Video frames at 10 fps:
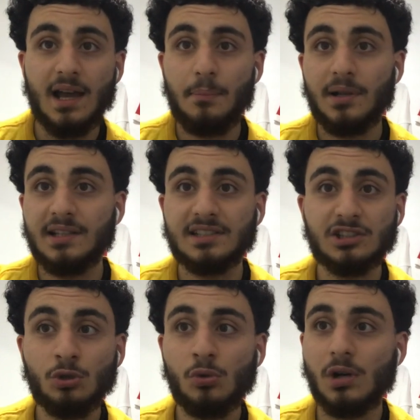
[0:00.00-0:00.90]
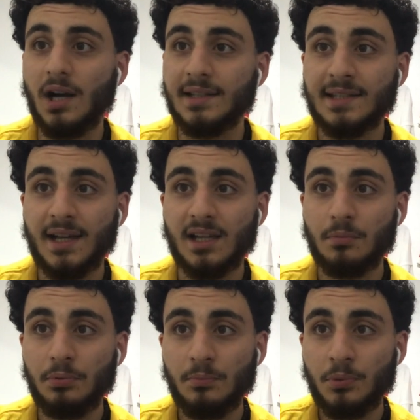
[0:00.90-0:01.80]
Napoli still
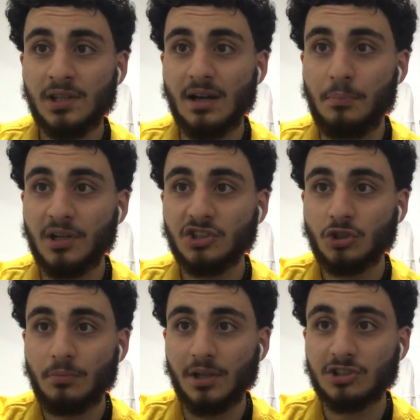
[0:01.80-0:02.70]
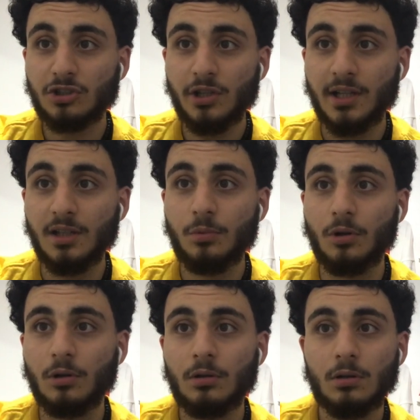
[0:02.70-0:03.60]
attacking, putting that pressure on Barcelona here,
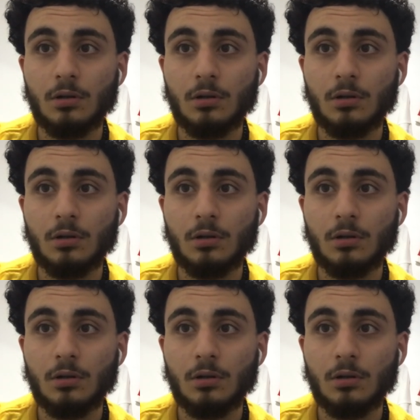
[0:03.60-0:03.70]
bro.